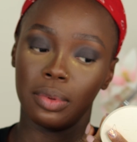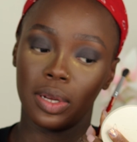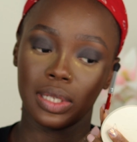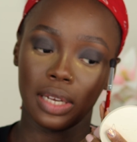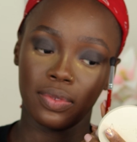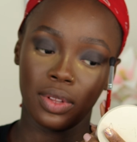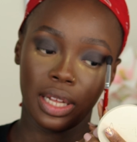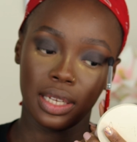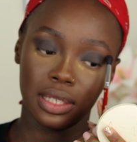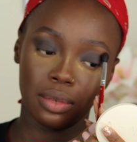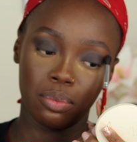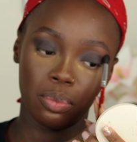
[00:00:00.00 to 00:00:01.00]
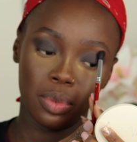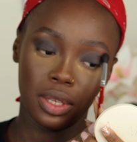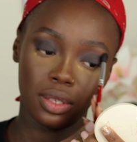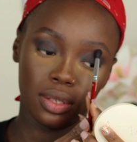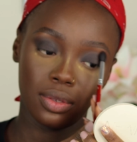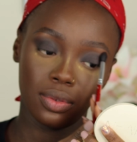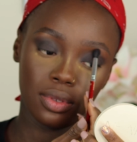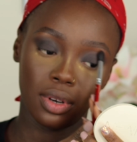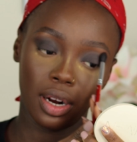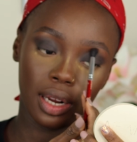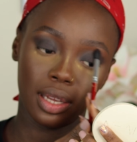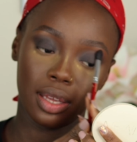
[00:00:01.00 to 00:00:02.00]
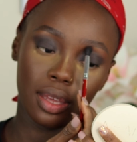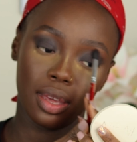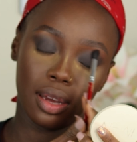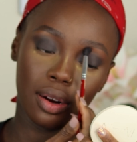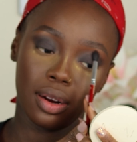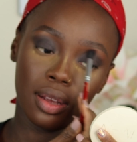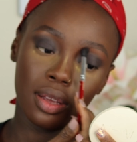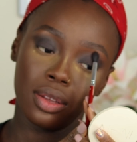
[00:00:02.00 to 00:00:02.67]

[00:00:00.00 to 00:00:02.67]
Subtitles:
because I feel like it's a bit too dark here.